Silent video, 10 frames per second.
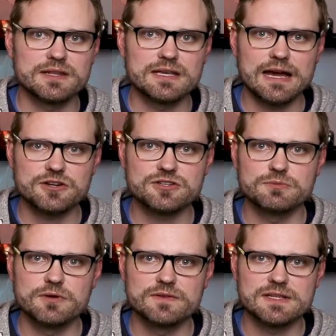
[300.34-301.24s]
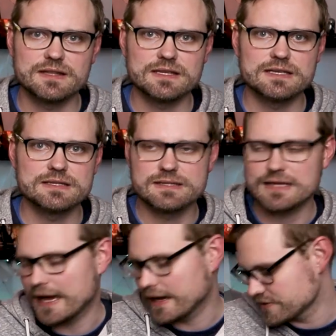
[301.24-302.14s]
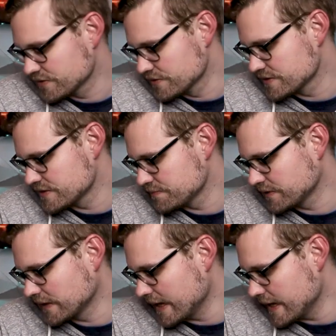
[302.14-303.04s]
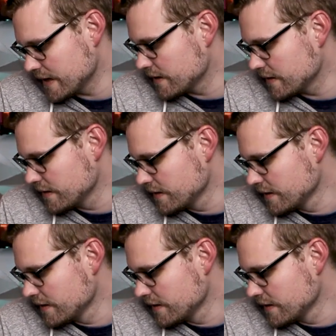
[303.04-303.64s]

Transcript: of the action movies that these actors play in.